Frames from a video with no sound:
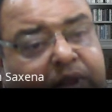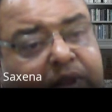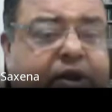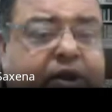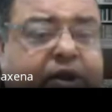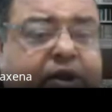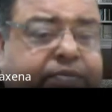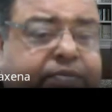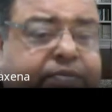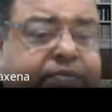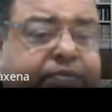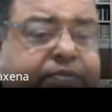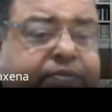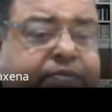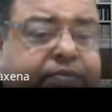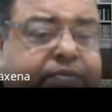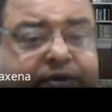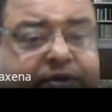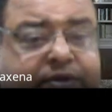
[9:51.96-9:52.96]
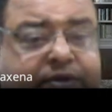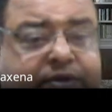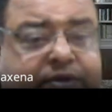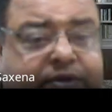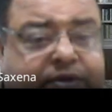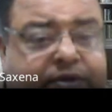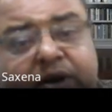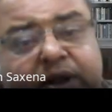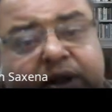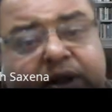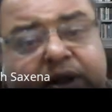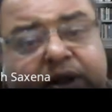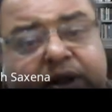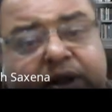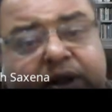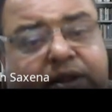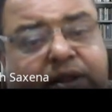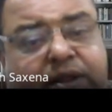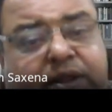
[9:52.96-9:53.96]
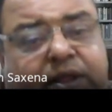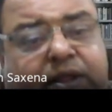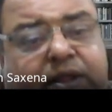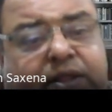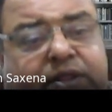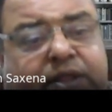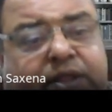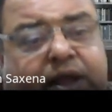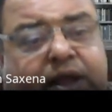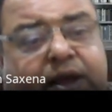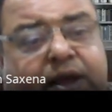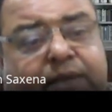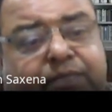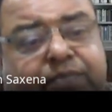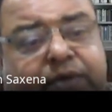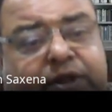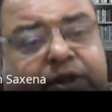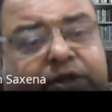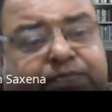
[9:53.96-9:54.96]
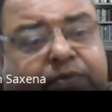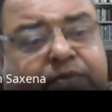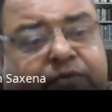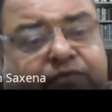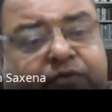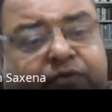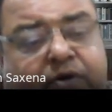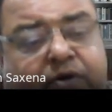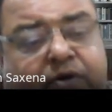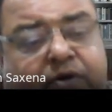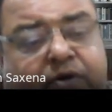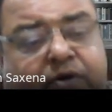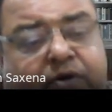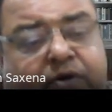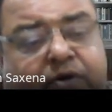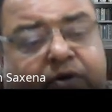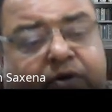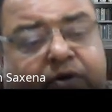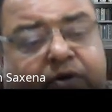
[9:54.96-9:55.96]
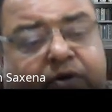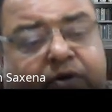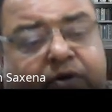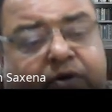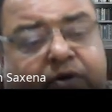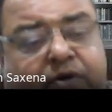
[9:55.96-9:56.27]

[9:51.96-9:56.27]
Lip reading: objectives and monitor the company's performance against them,